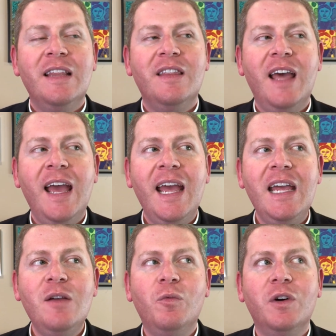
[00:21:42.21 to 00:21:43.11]

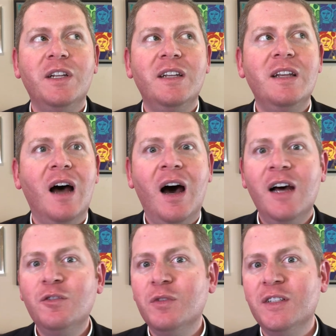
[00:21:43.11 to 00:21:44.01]
they would
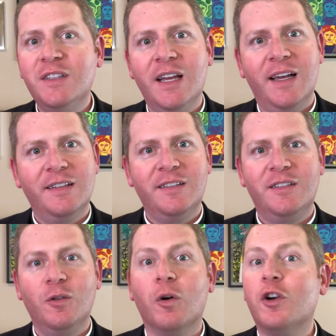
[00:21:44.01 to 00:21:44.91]
not
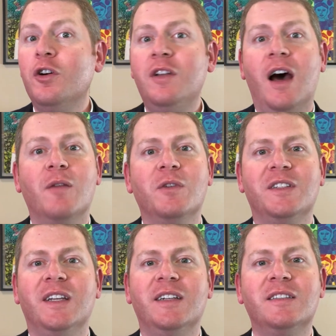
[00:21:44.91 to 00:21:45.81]
resist, or could not
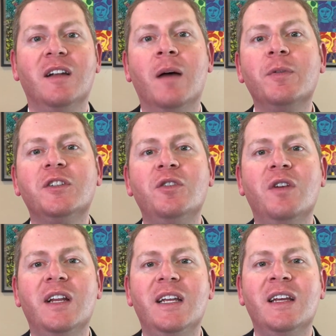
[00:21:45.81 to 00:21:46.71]
resist, an
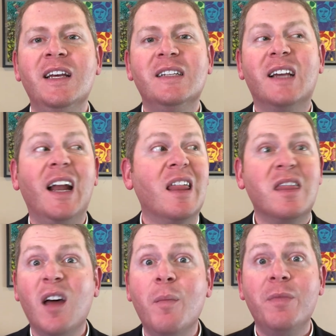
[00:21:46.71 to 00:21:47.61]
opportunity to kind of
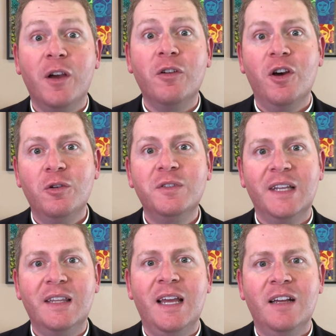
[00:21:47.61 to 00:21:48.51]
thumb their nose
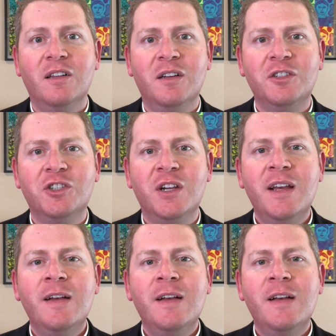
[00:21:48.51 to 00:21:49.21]
at the English.